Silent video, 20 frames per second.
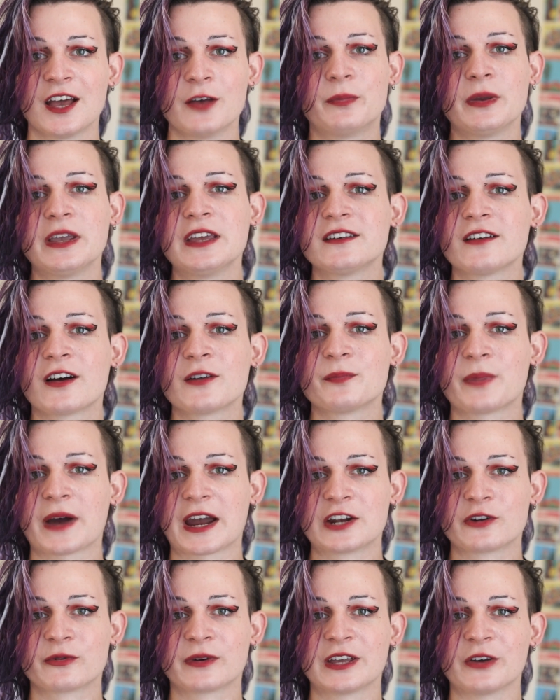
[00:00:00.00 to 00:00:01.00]
Being
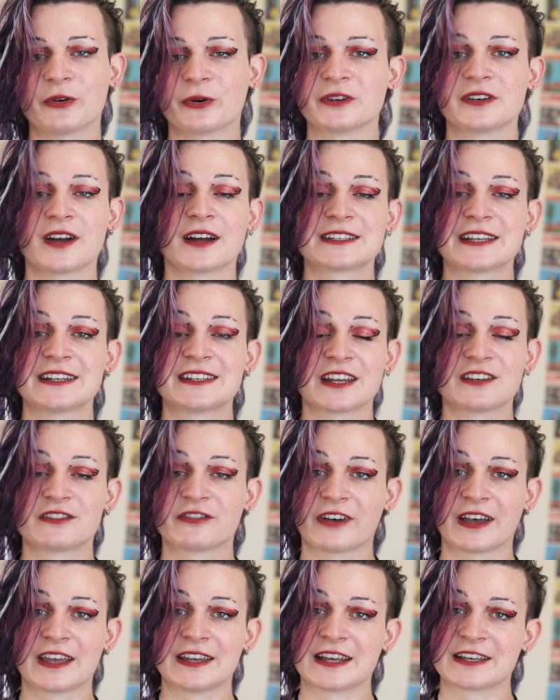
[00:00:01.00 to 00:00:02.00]
non-binary or not
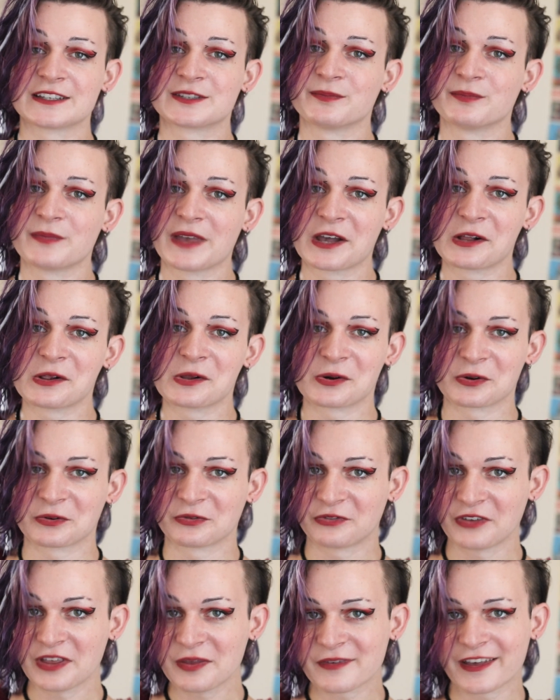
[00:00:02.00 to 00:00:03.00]
identifying as male or
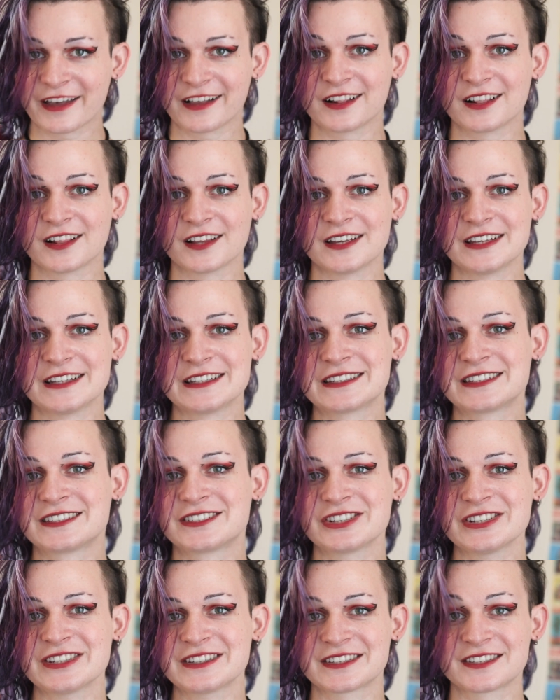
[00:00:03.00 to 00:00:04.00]
female is
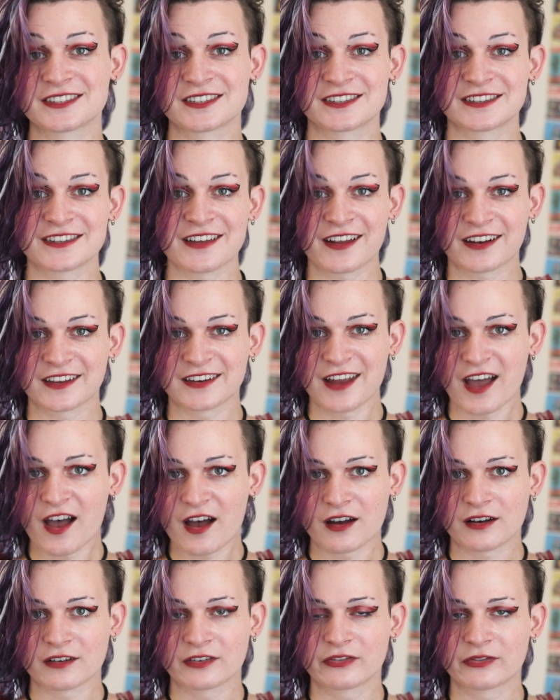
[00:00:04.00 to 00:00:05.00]
just not
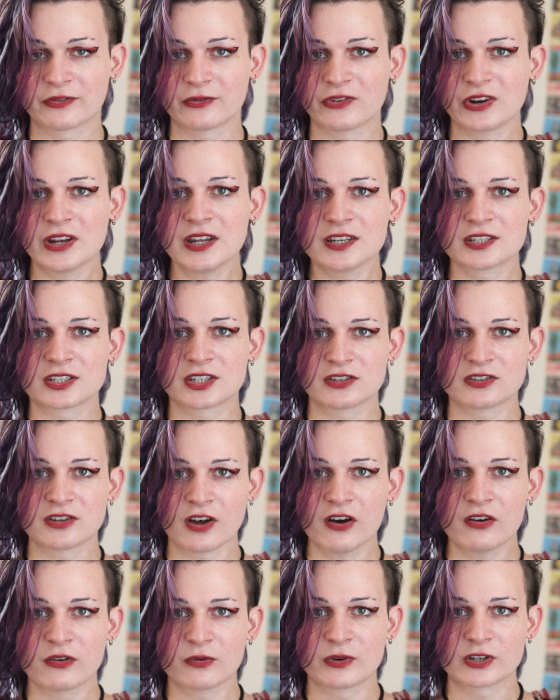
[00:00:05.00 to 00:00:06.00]
enough. We need to
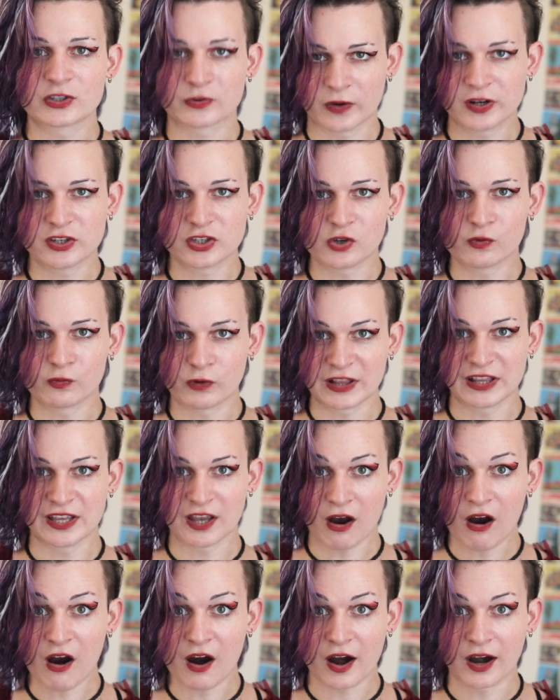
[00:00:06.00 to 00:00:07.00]
know which one you really
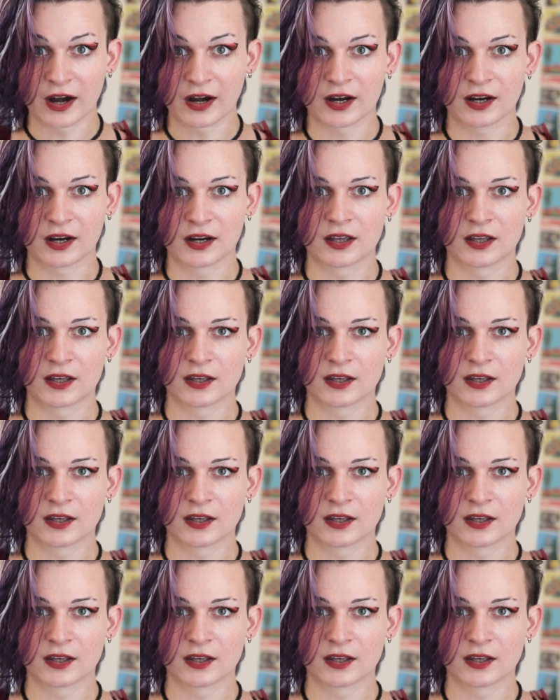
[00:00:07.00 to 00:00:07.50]
are.